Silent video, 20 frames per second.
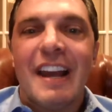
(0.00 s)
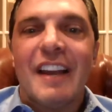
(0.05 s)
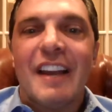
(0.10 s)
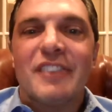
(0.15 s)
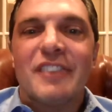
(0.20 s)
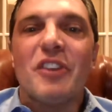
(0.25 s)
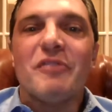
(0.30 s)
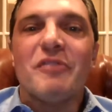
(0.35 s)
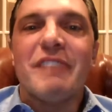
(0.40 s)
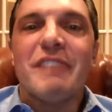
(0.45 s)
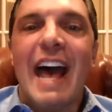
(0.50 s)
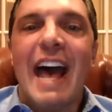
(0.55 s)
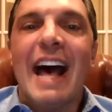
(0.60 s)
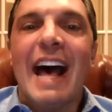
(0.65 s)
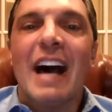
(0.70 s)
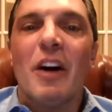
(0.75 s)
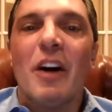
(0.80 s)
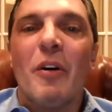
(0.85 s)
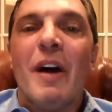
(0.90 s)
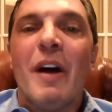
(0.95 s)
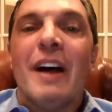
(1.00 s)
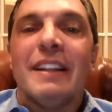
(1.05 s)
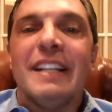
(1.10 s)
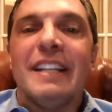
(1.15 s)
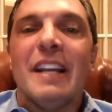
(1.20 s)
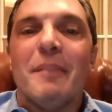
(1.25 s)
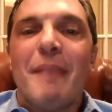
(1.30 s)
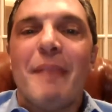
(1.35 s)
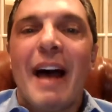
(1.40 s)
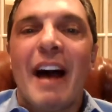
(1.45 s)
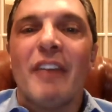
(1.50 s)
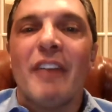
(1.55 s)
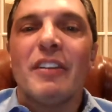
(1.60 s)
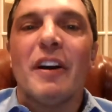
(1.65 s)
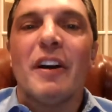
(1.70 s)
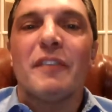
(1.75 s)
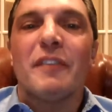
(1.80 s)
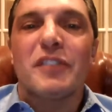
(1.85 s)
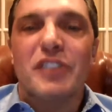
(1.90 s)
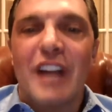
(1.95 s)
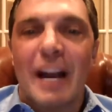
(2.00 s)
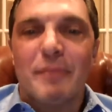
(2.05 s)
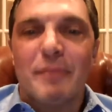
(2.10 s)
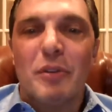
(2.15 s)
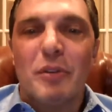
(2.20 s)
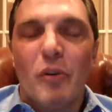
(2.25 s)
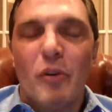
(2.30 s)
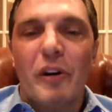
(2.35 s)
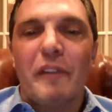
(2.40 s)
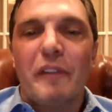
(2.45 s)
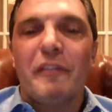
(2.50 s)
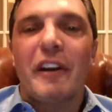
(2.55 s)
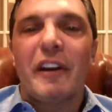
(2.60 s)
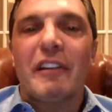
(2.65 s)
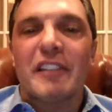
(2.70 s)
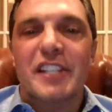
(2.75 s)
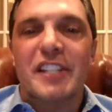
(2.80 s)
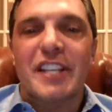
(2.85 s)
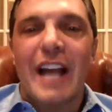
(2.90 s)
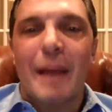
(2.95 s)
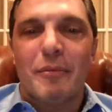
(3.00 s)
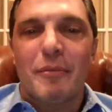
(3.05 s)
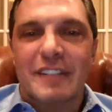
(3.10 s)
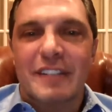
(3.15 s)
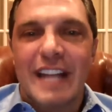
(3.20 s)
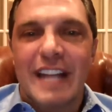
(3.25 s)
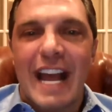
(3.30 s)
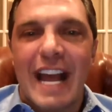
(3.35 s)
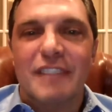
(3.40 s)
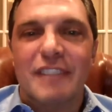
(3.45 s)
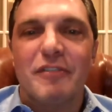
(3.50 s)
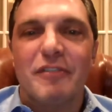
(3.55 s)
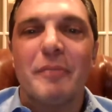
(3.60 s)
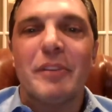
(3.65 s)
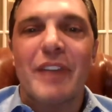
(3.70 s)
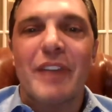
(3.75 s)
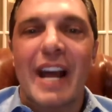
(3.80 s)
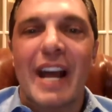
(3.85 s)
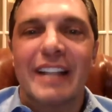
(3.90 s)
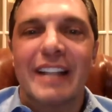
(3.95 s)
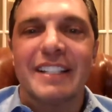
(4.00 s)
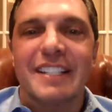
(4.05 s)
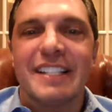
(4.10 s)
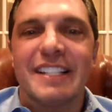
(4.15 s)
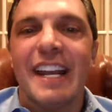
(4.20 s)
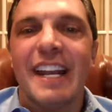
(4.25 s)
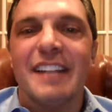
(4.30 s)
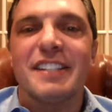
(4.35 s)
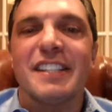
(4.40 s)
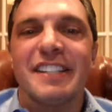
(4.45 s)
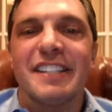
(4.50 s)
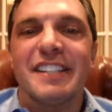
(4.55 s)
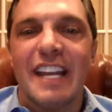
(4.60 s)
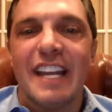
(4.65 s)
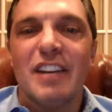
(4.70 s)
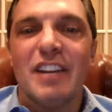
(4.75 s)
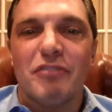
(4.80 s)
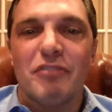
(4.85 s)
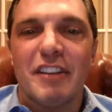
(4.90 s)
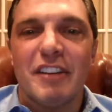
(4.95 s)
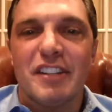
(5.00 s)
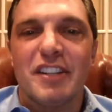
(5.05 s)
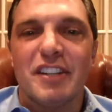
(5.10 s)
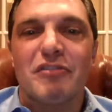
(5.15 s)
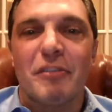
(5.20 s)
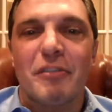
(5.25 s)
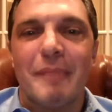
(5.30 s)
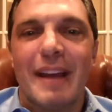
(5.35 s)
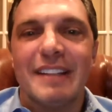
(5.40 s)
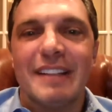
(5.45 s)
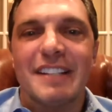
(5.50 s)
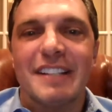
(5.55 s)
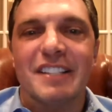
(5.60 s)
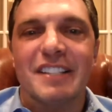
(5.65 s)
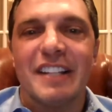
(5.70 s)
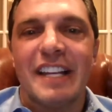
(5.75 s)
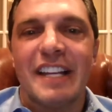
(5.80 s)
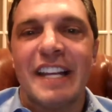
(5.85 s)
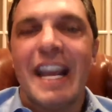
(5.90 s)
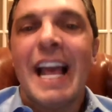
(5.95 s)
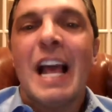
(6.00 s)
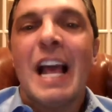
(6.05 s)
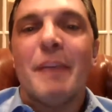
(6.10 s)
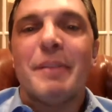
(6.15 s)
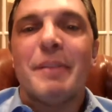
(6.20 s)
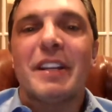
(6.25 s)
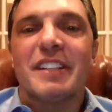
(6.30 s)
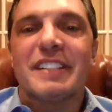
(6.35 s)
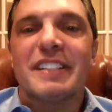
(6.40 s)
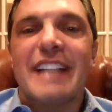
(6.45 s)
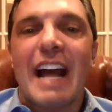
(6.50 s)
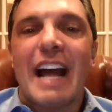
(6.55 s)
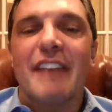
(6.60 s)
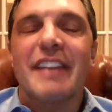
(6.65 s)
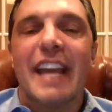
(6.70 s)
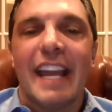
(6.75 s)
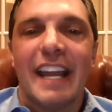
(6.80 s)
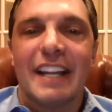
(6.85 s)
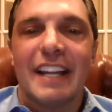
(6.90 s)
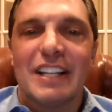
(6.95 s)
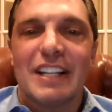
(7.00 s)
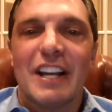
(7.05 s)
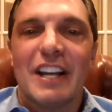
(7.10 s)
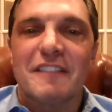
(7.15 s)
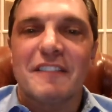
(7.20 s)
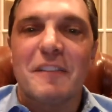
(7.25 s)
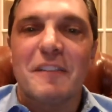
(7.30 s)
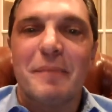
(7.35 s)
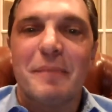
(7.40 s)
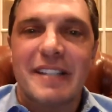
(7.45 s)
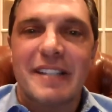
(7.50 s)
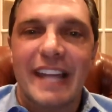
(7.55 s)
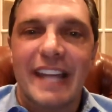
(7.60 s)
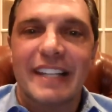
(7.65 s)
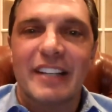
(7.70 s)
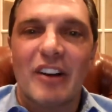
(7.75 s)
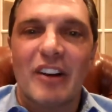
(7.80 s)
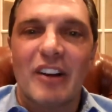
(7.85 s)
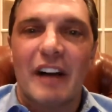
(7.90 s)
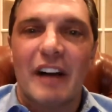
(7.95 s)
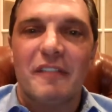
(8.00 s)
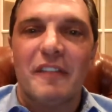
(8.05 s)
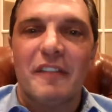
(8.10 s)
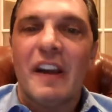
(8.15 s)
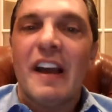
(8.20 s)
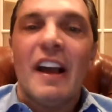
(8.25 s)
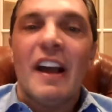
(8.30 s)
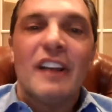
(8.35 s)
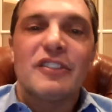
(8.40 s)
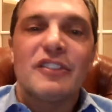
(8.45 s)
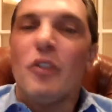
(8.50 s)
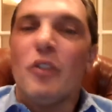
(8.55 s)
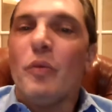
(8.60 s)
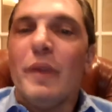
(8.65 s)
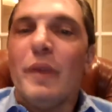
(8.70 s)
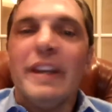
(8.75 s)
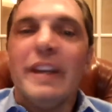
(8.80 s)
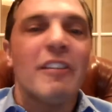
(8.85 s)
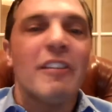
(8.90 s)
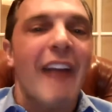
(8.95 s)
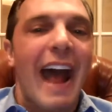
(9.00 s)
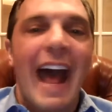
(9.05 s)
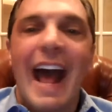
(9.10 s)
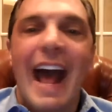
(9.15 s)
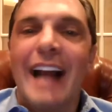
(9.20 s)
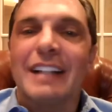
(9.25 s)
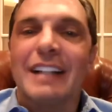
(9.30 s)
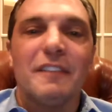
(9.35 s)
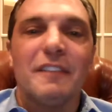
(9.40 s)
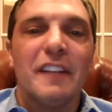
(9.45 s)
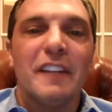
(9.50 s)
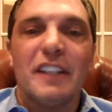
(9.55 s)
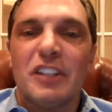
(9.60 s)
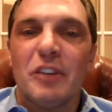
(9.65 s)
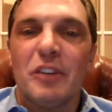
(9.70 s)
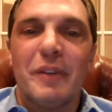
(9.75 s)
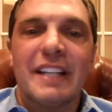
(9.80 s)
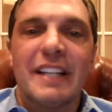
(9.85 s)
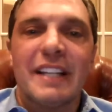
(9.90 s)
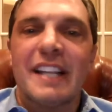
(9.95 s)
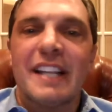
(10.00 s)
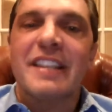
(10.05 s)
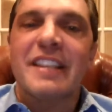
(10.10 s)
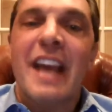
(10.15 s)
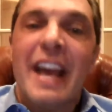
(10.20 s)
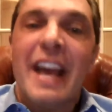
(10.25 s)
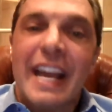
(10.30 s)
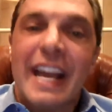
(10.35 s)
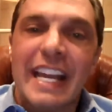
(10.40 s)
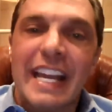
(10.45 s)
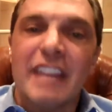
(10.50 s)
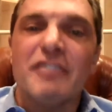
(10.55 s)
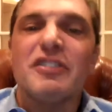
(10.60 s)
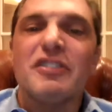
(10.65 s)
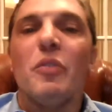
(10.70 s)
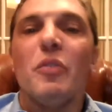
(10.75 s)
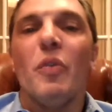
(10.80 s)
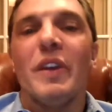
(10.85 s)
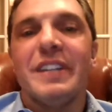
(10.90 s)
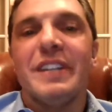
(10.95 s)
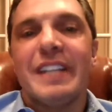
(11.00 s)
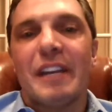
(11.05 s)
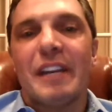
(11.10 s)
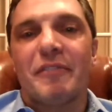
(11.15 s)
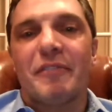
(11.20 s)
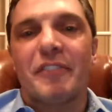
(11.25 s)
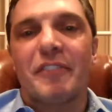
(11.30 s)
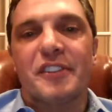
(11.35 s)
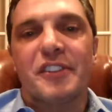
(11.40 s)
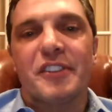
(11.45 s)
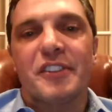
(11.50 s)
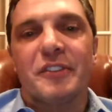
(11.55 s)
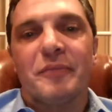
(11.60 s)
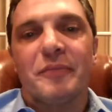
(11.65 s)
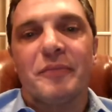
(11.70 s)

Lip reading: So now the amount of cyber warfare and cyber attacks from the United States is increasing tremendously because now the handcuffs have been taken off. So we are actively doing this. Here's the one difference.